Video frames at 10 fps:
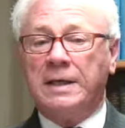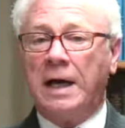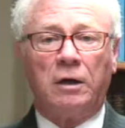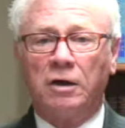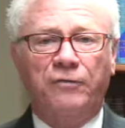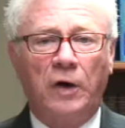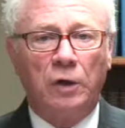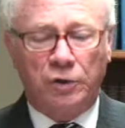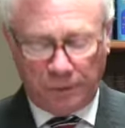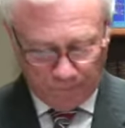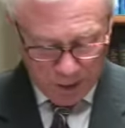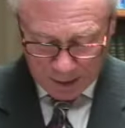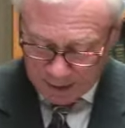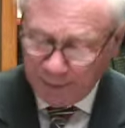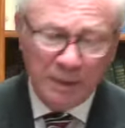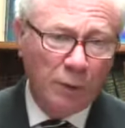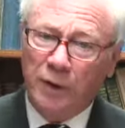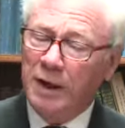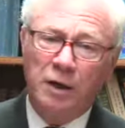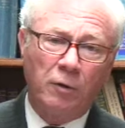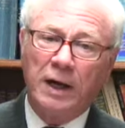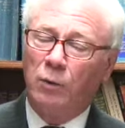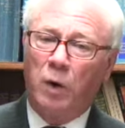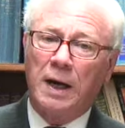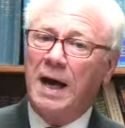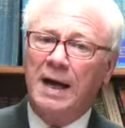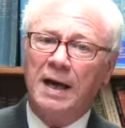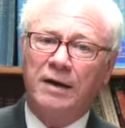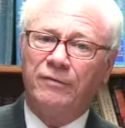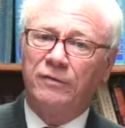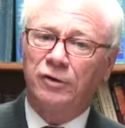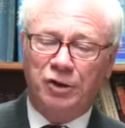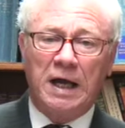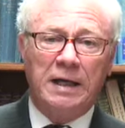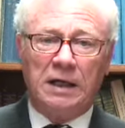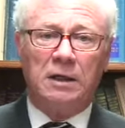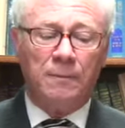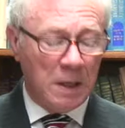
Now, look, folks, let me reiterate what I have stated.